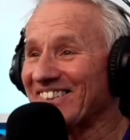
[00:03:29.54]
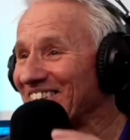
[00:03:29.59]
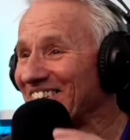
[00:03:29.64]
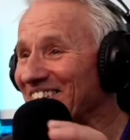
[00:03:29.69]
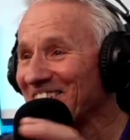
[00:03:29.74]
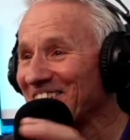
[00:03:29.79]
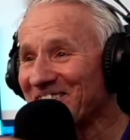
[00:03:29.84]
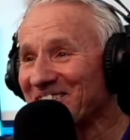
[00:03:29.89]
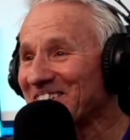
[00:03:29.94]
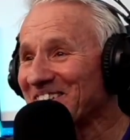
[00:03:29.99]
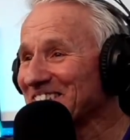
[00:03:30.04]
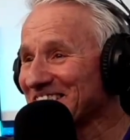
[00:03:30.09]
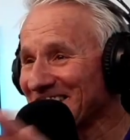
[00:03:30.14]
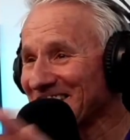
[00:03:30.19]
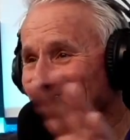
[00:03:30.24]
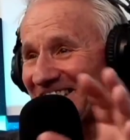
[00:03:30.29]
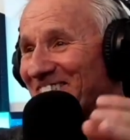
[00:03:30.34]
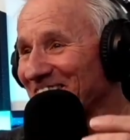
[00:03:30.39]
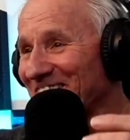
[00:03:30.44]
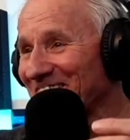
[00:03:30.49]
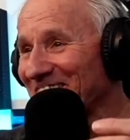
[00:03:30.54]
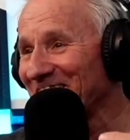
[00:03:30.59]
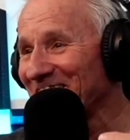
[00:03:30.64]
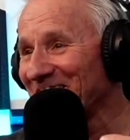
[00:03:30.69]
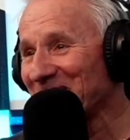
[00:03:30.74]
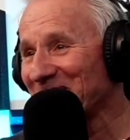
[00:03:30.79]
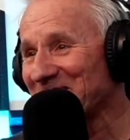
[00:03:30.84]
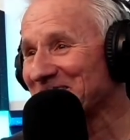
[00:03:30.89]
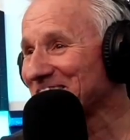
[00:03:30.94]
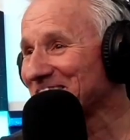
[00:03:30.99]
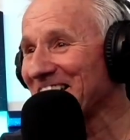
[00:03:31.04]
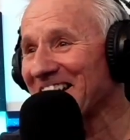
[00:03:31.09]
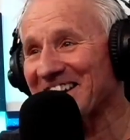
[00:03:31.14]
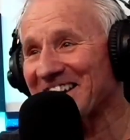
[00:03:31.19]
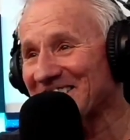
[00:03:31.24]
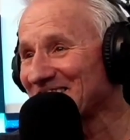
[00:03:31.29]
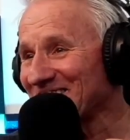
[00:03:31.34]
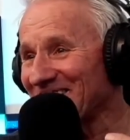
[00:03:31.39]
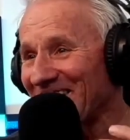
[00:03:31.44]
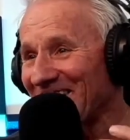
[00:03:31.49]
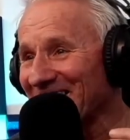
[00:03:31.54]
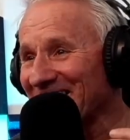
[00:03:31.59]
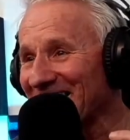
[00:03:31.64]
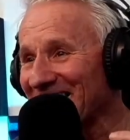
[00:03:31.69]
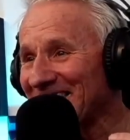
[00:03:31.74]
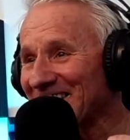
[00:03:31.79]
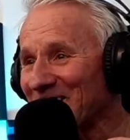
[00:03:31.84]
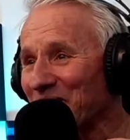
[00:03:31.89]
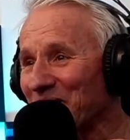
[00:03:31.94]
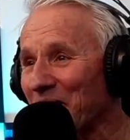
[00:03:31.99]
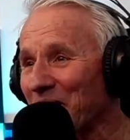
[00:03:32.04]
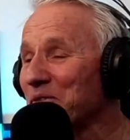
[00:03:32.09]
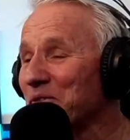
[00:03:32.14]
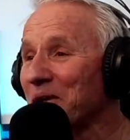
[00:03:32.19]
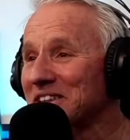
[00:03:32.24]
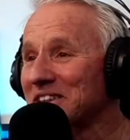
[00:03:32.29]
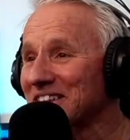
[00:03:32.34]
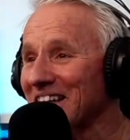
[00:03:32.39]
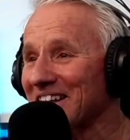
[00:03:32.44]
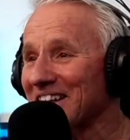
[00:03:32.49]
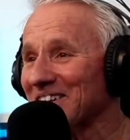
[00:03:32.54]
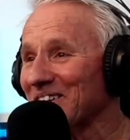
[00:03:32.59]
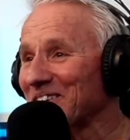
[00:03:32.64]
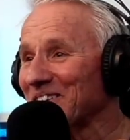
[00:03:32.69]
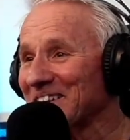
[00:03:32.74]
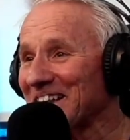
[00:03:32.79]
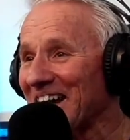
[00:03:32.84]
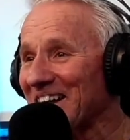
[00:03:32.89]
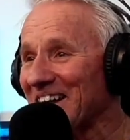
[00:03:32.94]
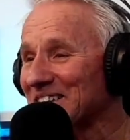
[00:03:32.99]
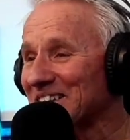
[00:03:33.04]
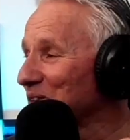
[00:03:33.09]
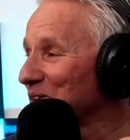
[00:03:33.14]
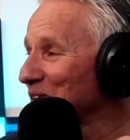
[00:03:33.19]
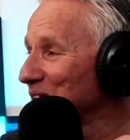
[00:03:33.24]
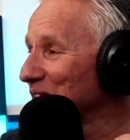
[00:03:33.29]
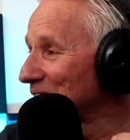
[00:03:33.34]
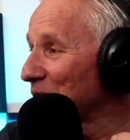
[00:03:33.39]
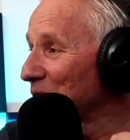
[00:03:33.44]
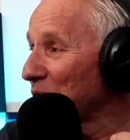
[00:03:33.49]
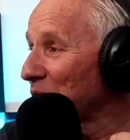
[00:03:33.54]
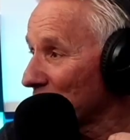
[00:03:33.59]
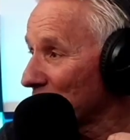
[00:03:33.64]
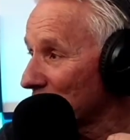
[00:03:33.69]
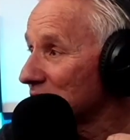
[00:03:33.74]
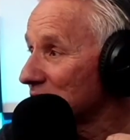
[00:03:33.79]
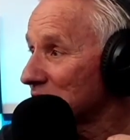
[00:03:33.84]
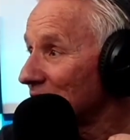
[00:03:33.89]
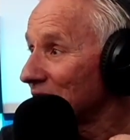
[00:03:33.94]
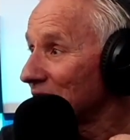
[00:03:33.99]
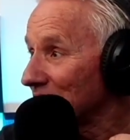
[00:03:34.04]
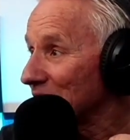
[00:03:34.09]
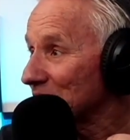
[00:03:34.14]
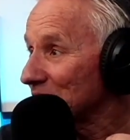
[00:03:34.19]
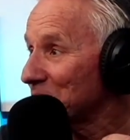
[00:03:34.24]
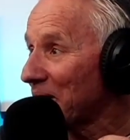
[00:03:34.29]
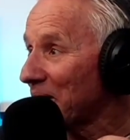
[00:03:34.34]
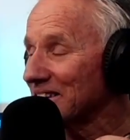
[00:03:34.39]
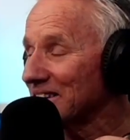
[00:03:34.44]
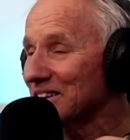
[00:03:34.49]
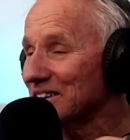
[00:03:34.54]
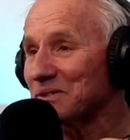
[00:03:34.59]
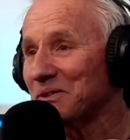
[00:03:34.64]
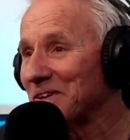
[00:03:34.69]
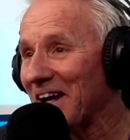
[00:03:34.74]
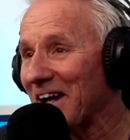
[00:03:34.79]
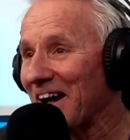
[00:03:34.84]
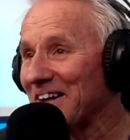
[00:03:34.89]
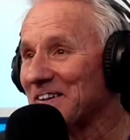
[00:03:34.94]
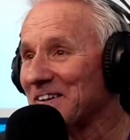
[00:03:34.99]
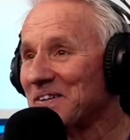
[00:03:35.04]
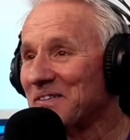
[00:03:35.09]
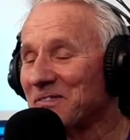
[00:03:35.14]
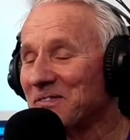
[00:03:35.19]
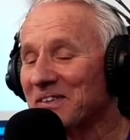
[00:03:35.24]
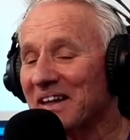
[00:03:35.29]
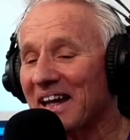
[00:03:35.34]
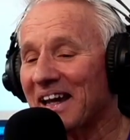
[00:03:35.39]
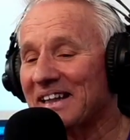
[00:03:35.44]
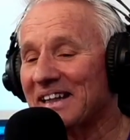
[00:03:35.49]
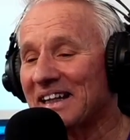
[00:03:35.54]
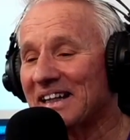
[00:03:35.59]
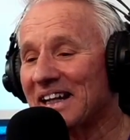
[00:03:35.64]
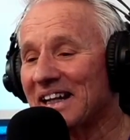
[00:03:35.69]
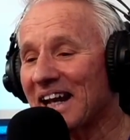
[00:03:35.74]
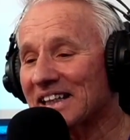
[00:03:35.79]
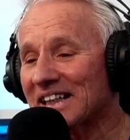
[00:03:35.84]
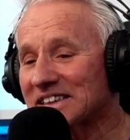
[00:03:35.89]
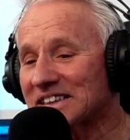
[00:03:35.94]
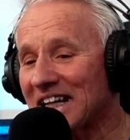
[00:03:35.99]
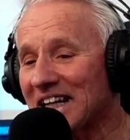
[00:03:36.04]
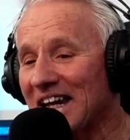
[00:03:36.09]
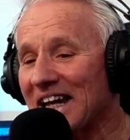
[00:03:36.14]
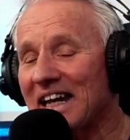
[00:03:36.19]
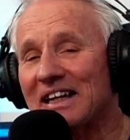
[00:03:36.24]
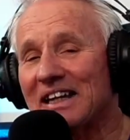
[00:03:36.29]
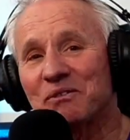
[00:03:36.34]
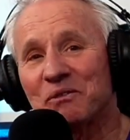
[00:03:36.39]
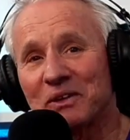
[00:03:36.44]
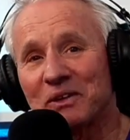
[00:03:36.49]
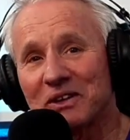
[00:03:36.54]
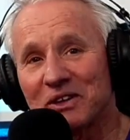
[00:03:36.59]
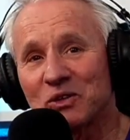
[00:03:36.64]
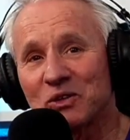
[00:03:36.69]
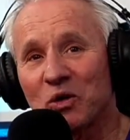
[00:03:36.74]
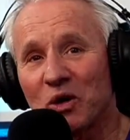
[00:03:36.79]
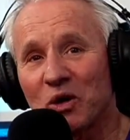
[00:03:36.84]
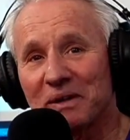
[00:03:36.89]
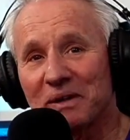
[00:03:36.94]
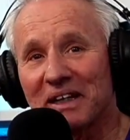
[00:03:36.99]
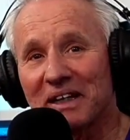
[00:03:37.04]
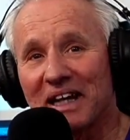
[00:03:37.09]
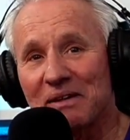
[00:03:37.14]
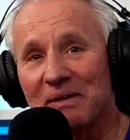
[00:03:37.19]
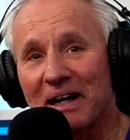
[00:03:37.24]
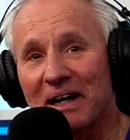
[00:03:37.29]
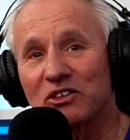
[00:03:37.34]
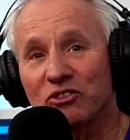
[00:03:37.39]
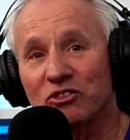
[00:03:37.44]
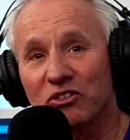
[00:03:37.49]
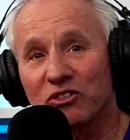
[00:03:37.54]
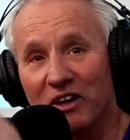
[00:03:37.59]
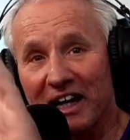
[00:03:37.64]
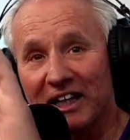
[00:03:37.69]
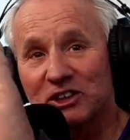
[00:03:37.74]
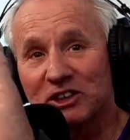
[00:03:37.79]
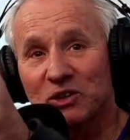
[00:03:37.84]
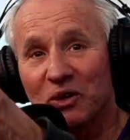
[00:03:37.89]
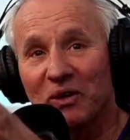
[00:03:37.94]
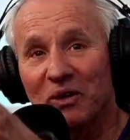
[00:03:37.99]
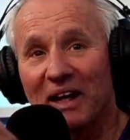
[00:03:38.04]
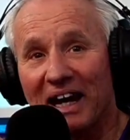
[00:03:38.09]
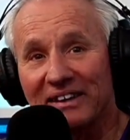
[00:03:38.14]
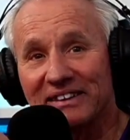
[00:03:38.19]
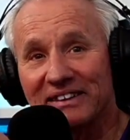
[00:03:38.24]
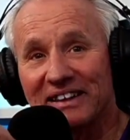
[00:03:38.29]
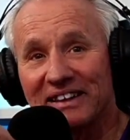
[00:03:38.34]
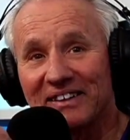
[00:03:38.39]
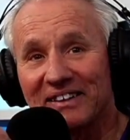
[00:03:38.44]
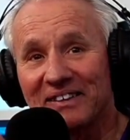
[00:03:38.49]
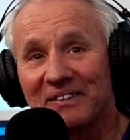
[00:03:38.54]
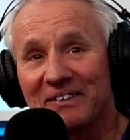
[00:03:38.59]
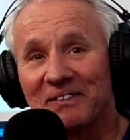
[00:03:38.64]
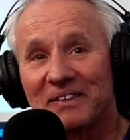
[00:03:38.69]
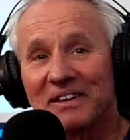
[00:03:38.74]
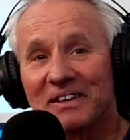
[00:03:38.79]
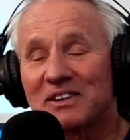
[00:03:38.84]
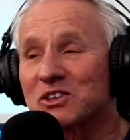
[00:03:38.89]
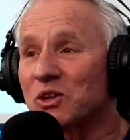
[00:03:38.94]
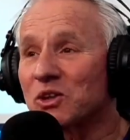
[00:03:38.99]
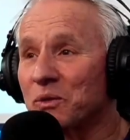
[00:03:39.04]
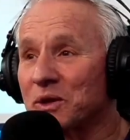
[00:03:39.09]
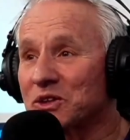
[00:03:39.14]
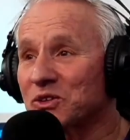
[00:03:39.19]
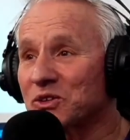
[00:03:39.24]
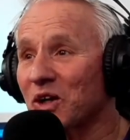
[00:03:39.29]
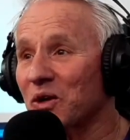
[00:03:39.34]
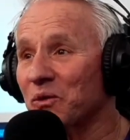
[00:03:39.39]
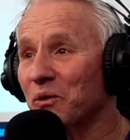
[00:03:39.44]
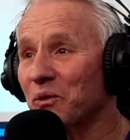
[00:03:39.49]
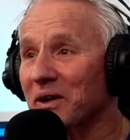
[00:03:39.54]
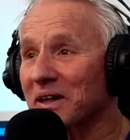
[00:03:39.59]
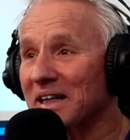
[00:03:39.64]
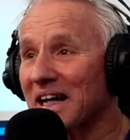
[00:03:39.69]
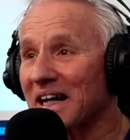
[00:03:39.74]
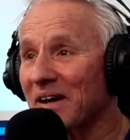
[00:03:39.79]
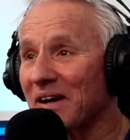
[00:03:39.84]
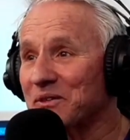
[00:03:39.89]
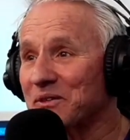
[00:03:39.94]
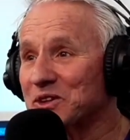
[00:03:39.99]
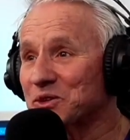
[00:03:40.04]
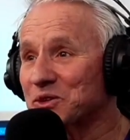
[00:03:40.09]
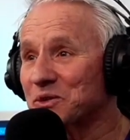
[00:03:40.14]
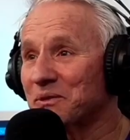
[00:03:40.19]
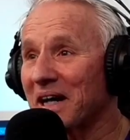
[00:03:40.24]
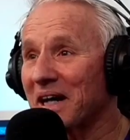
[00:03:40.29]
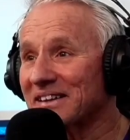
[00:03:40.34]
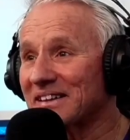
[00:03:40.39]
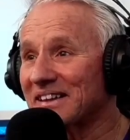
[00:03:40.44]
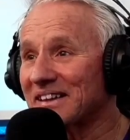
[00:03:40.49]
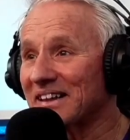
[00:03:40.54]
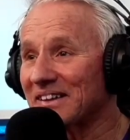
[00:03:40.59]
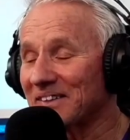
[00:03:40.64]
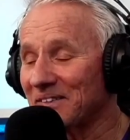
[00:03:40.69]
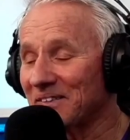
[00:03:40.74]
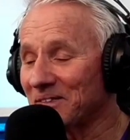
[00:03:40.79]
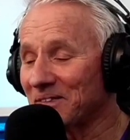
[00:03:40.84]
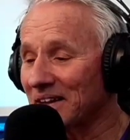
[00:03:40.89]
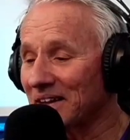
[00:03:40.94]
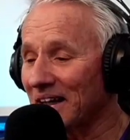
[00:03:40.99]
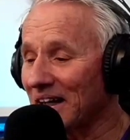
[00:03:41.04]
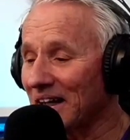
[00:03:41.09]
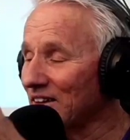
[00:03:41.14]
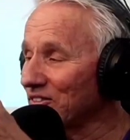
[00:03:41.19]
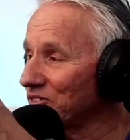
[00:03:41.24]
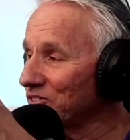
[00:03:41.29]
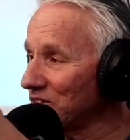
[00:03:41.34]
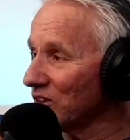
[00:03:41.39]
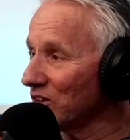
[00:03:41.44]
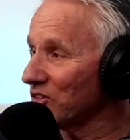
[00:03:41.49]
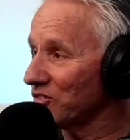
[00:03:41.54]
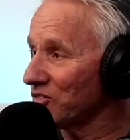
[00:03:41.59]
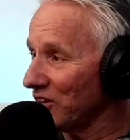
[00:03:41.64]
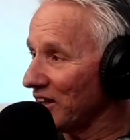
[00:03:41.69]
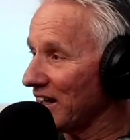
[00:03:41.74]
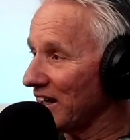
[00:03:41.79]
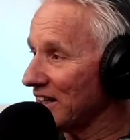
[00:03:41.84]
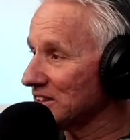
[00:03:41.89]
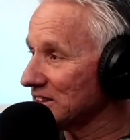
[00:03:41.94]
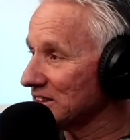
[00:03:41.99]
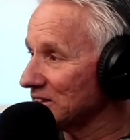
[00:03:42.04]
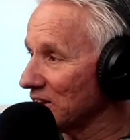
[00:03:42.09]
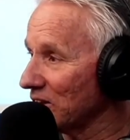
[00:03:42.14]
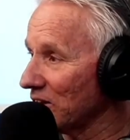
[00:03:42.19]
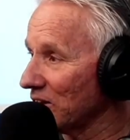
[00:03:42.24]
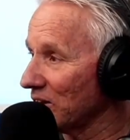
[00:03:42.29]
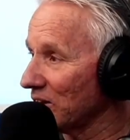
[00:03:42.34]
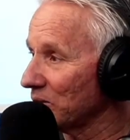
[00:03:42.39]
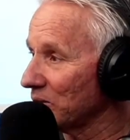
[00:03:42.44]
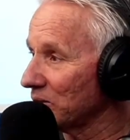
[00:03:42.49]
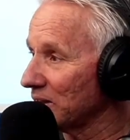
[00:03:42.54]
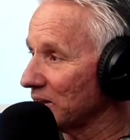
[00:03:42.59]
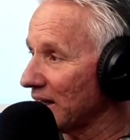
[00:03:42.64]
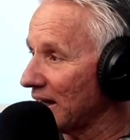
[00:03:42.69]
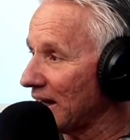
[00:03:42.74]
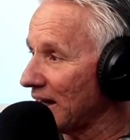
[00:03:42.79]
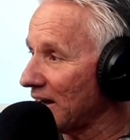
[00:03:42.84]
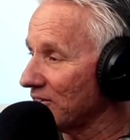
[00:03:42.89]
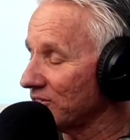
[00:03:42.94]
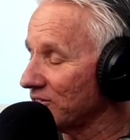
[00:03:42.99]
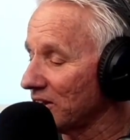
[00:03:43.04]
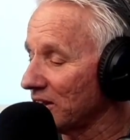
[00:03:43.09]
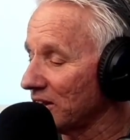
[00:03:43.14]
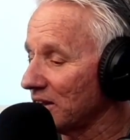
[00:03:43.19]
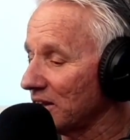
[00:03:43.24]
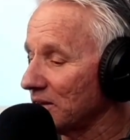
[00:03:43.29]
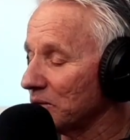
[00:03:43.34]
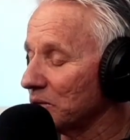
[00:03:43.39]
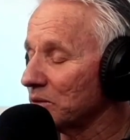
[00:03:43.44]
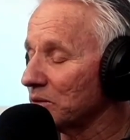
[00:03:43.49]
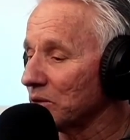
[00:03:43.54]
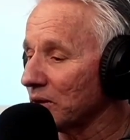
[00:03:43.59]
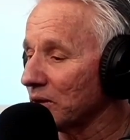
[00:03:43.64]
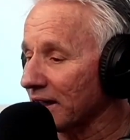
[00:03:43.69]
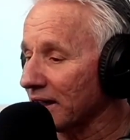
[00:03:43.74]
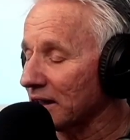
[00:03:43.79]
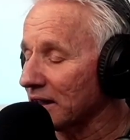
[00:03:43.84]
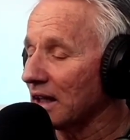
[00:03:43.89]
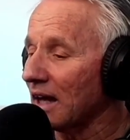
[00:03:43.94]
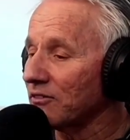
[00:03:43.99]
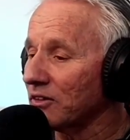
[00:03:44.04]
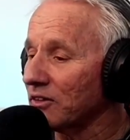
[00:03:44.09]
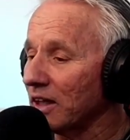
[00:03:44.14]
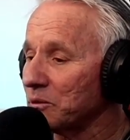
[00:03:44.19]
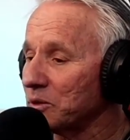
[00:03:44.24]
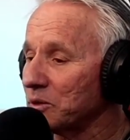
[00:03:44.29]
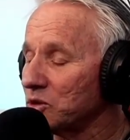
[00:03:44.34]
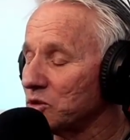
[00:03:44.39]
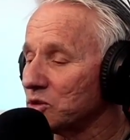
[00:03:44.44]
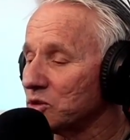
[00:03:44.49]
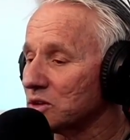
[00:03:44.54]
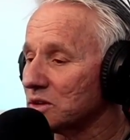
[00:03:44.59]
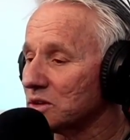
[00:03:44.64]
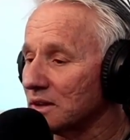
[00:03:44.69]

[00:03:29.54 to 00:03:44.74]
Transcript: we're stinking drunk, and, you know, everybody's like looking at us because they're all serious about this. We're not. And then the next day when the tournament came out, the flags are all out there. So we started working out, and we swim out there. And if you know, the flags are, they have, like in La Valette, we used